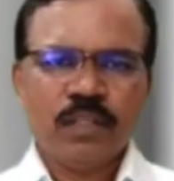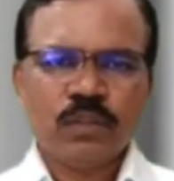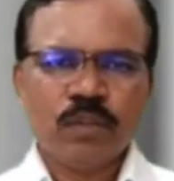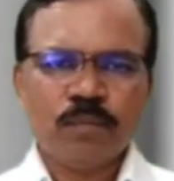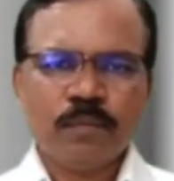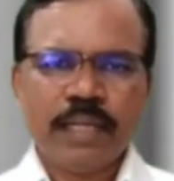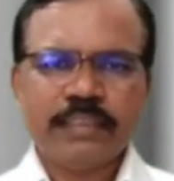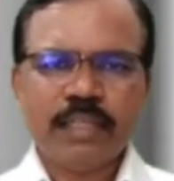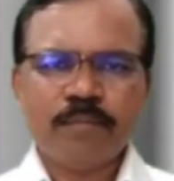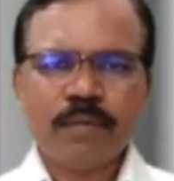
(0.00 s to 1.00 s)
So
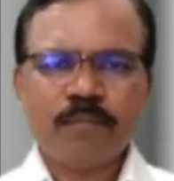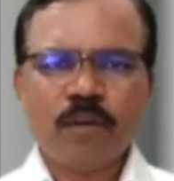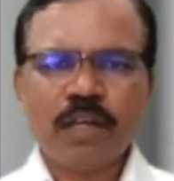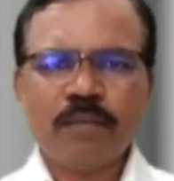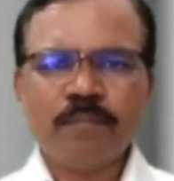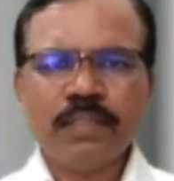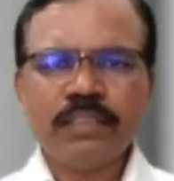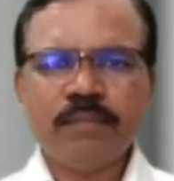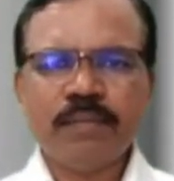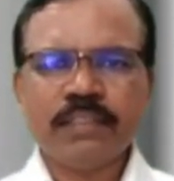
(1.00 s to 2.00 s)
example for
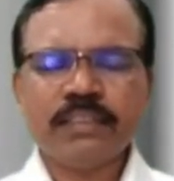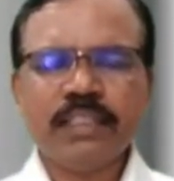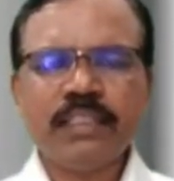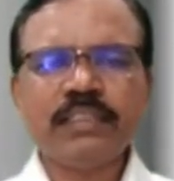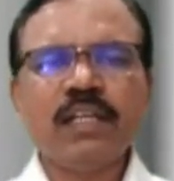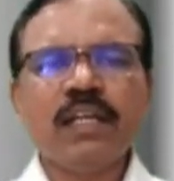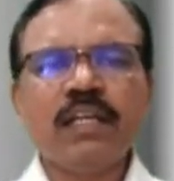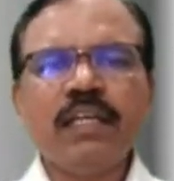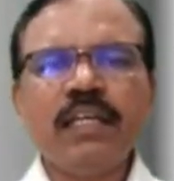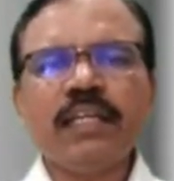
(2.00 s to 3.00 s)
implicit function is
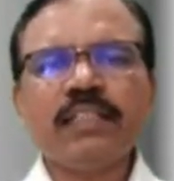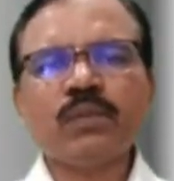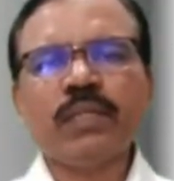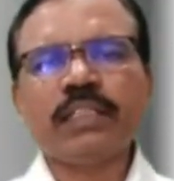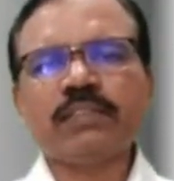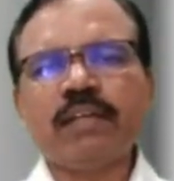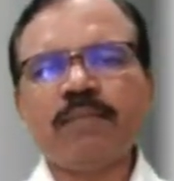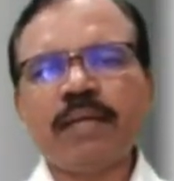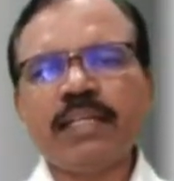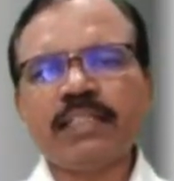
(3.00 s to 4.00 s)
e raised to xy
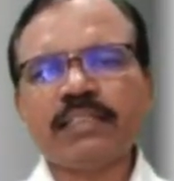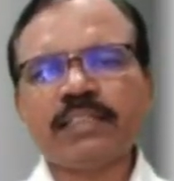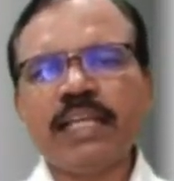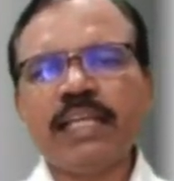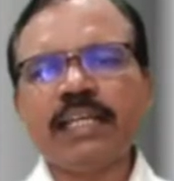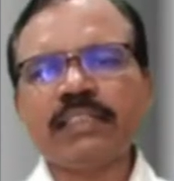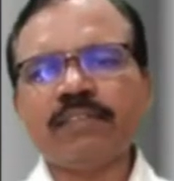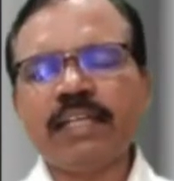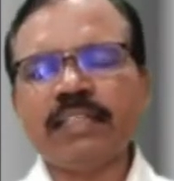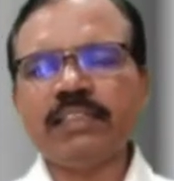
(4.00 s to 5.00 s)
minus sin
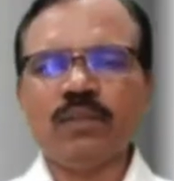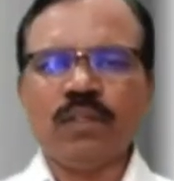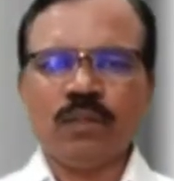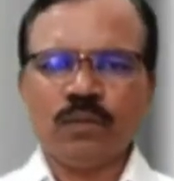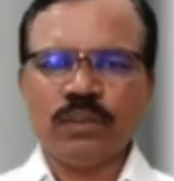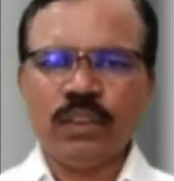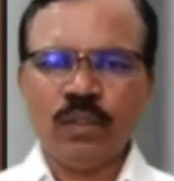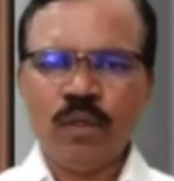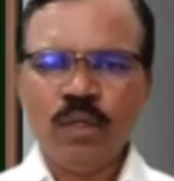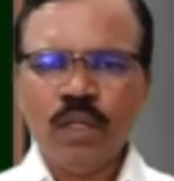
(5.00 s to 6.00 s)
xy is equal to
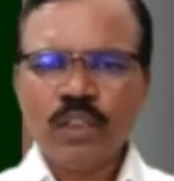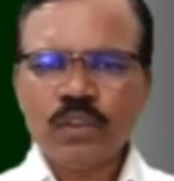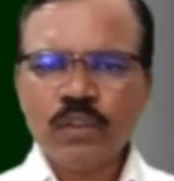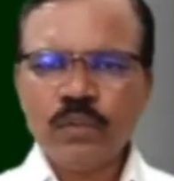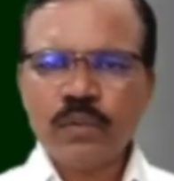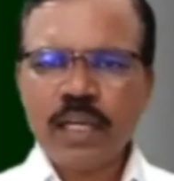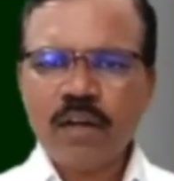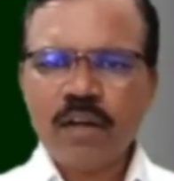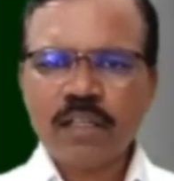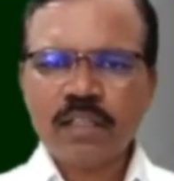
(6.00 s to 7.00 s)
0. So you
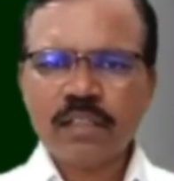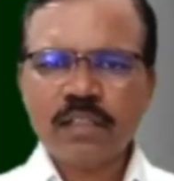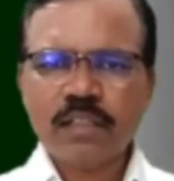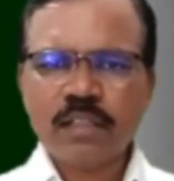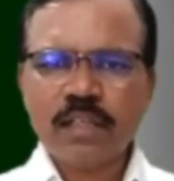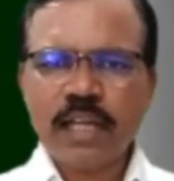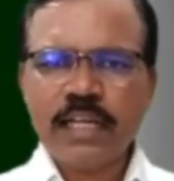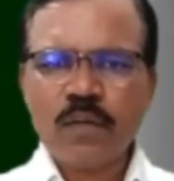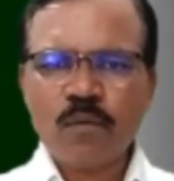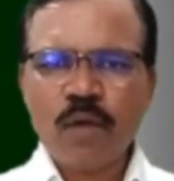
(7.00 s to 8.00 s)
cannot
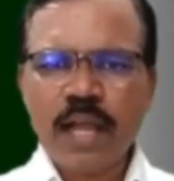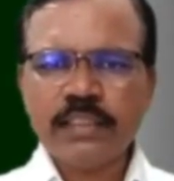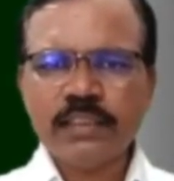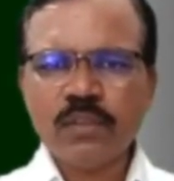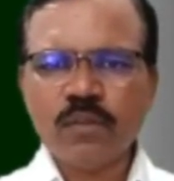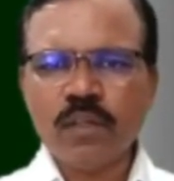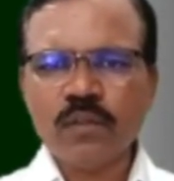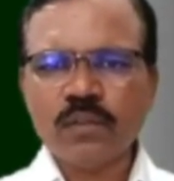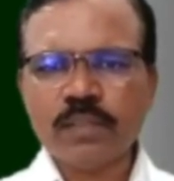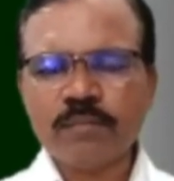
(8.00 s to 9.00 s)
write y is equal to
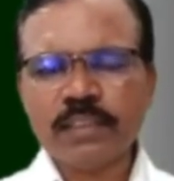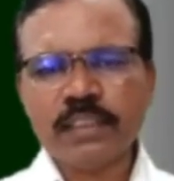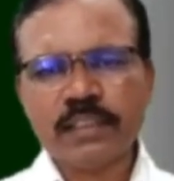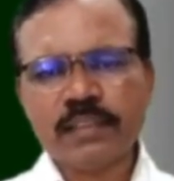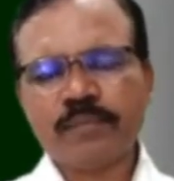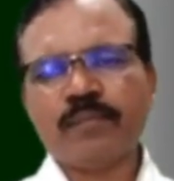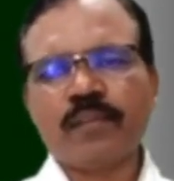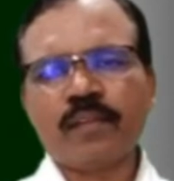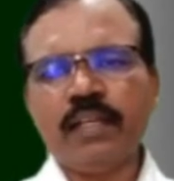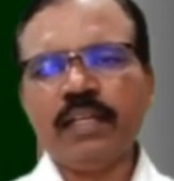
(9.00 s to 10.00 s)
something
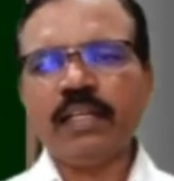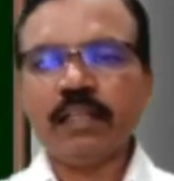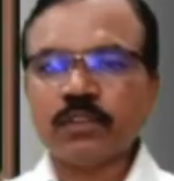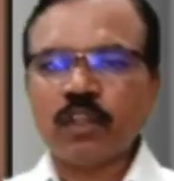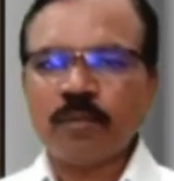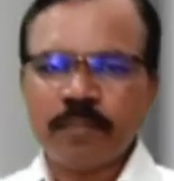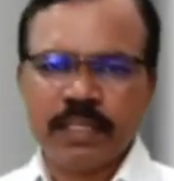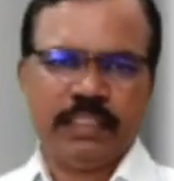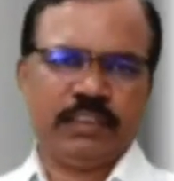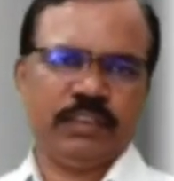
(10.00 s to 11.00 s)
in terms of
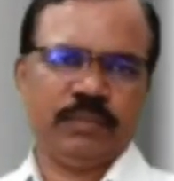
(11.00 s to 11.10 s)
x.